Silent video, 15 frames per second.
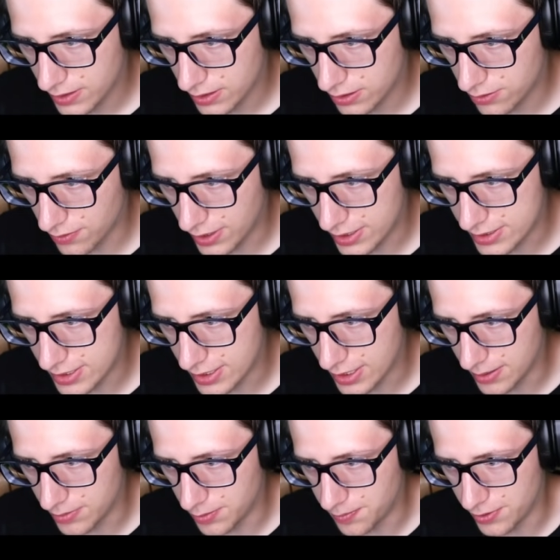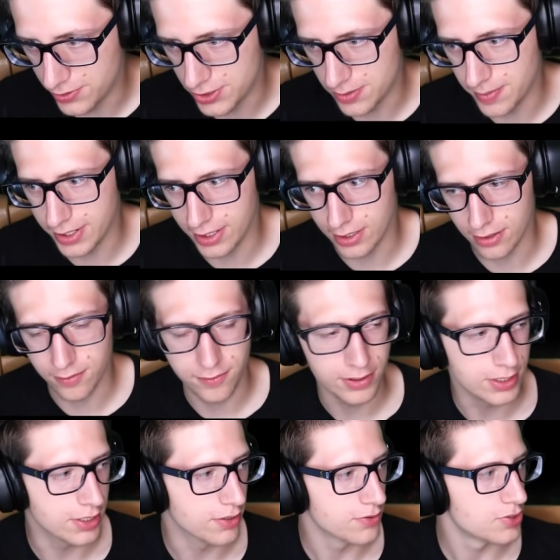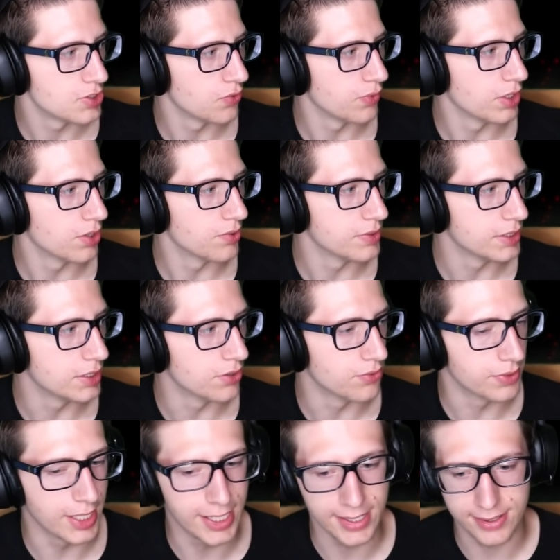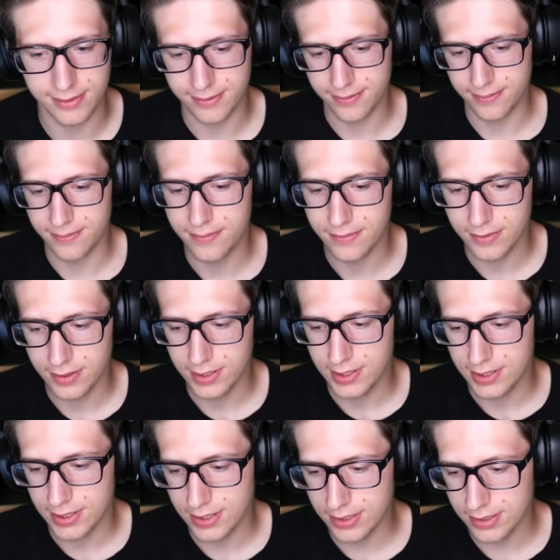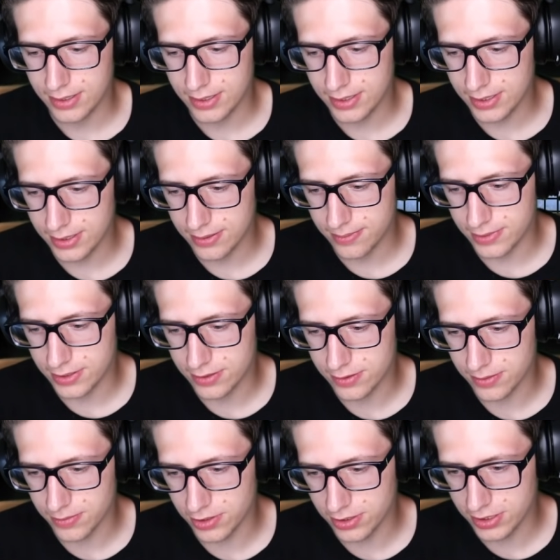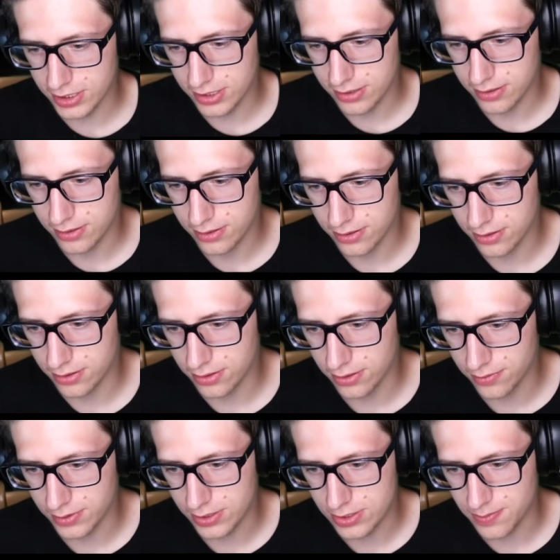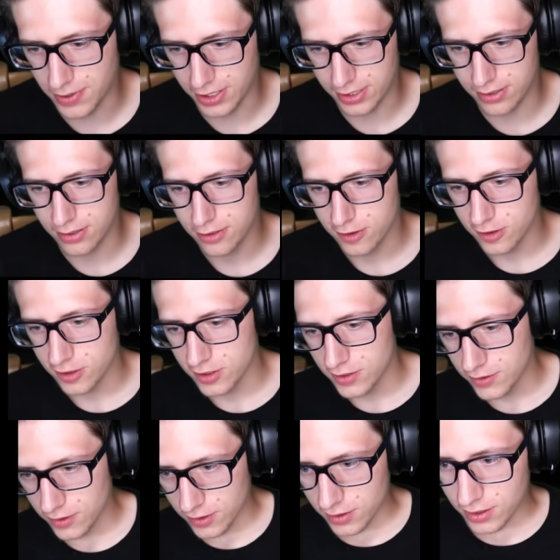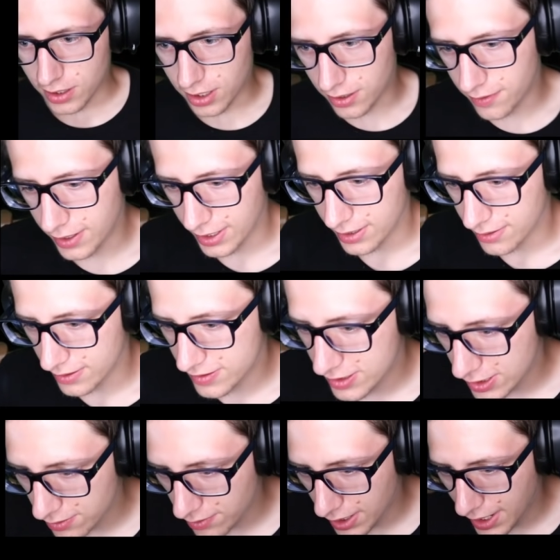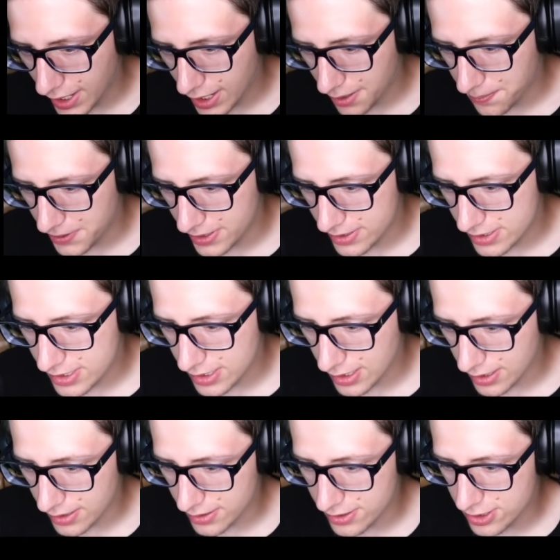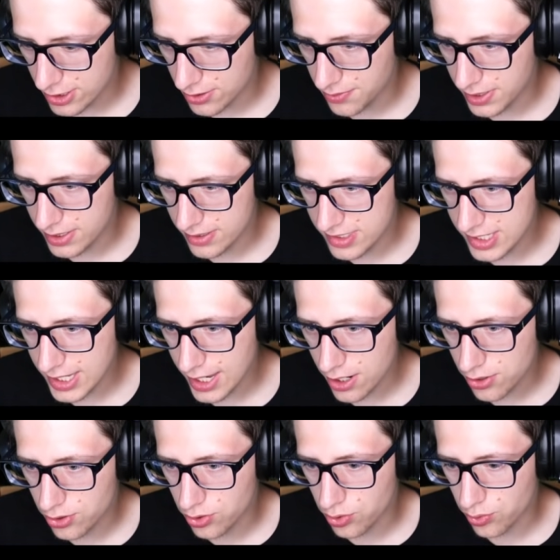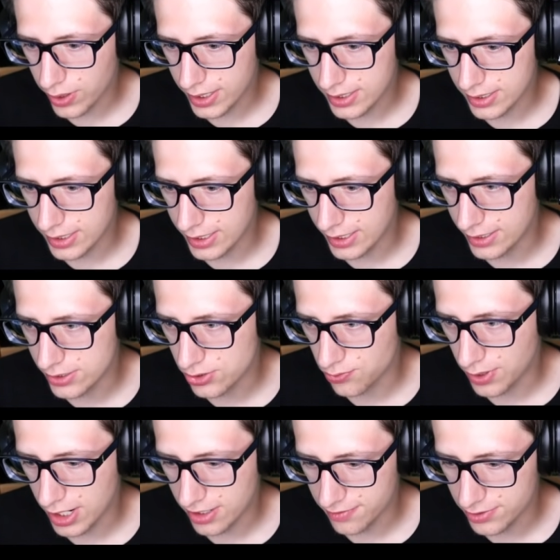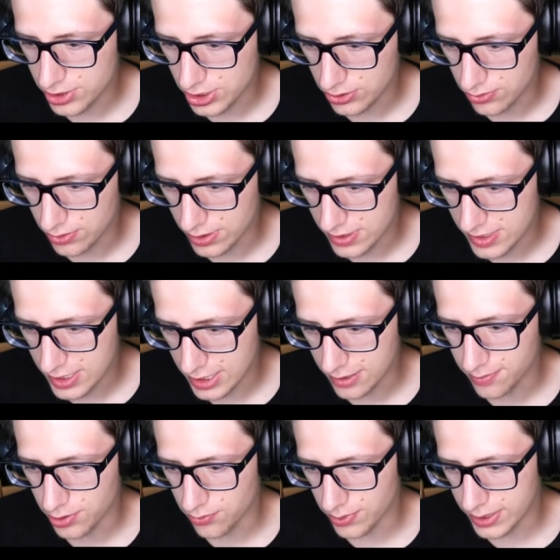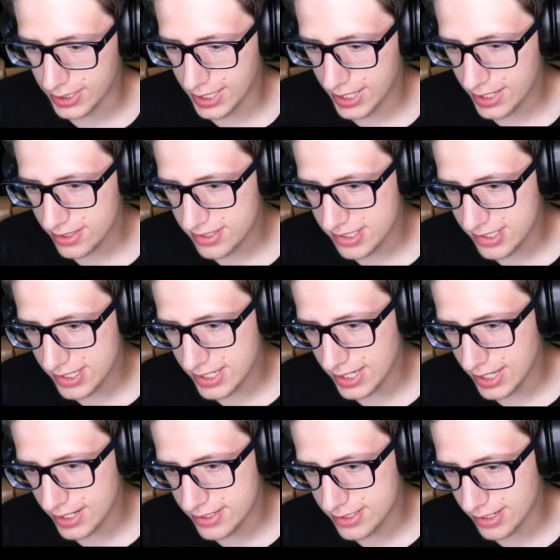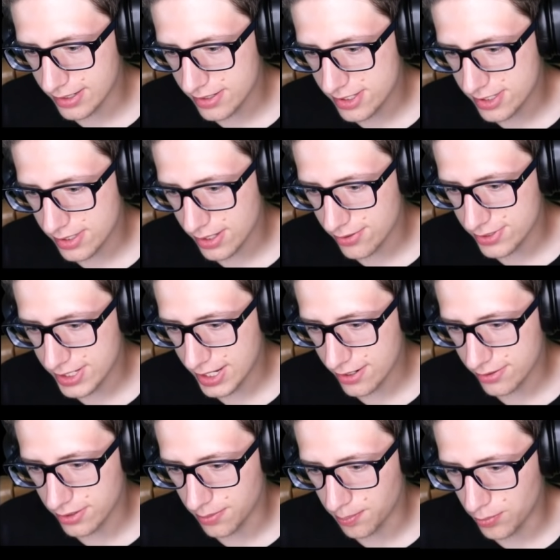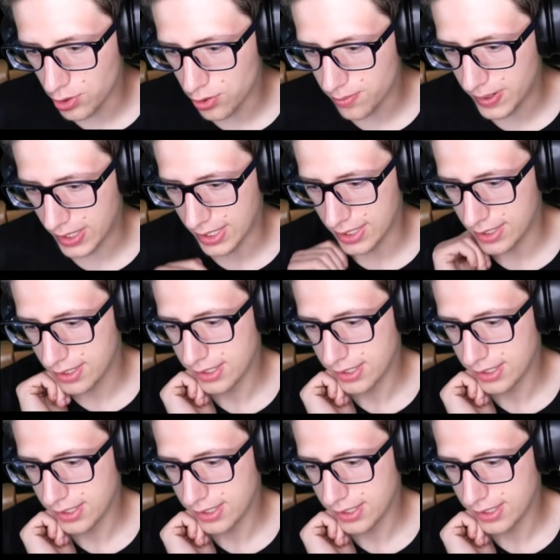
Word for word: Granted, I'm the person making the video, so we already know that. Oh, get it? Because I'm ugly? Good one, Spike. Alright, let's see what happens. So we can see how quickly it is ravaging through the city, but we can see it does slow down the moment